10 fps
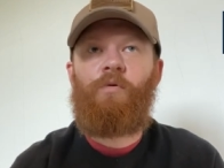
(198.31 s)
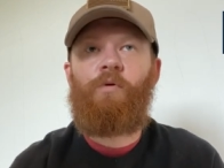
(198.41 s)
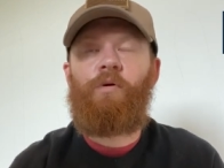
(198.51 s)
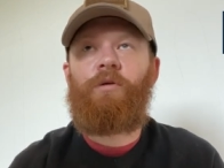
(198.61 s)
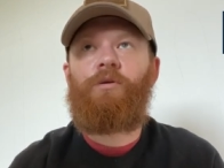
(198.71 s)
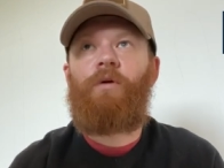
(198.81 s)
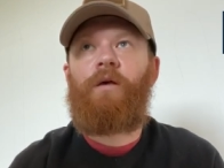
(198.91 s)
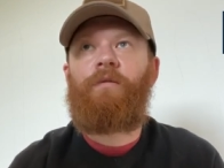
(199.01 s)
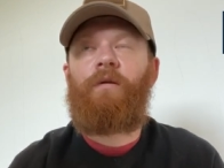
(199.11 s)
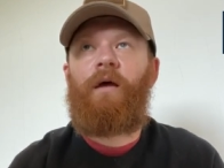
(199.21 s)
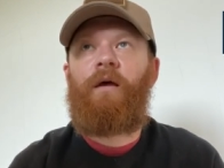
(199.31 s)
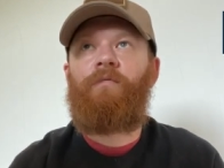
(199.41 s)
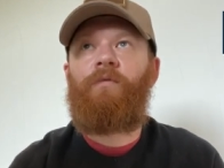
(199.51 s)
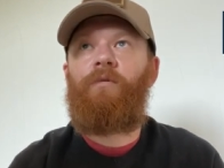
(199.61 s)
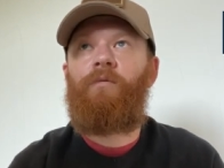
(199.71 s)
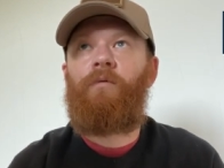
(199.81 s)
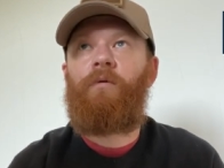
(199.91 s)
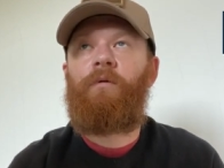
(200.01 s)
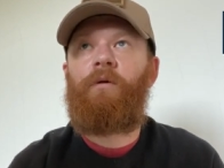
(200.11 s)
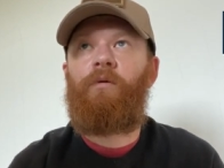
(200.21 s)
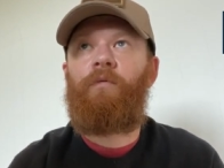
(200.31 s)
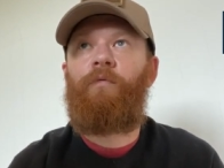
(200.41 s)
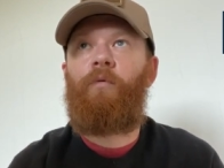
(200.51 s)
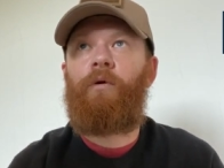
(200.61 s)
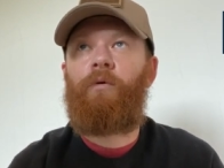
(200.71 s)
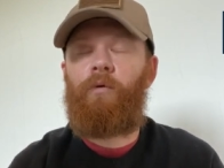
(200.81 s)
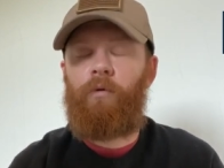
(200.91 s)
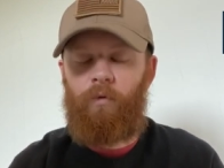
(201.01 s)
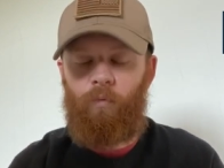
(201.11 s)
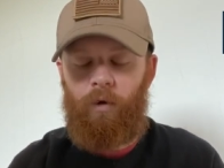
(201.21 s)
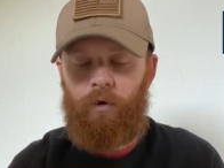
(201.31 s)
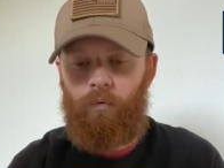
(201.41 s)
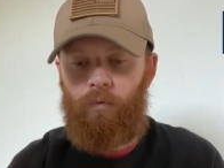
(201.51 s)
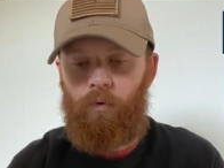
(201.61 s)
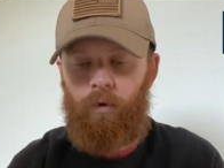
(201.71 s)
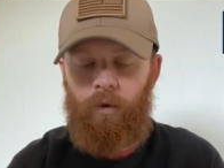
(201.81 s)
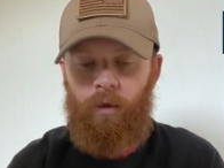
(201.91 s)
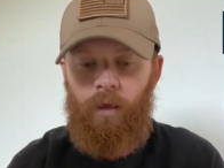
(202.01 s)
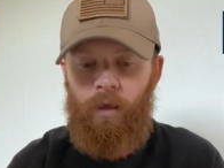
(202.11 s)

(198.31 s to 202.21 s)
really distressing i have two you know a four-year-old and a one-year-old and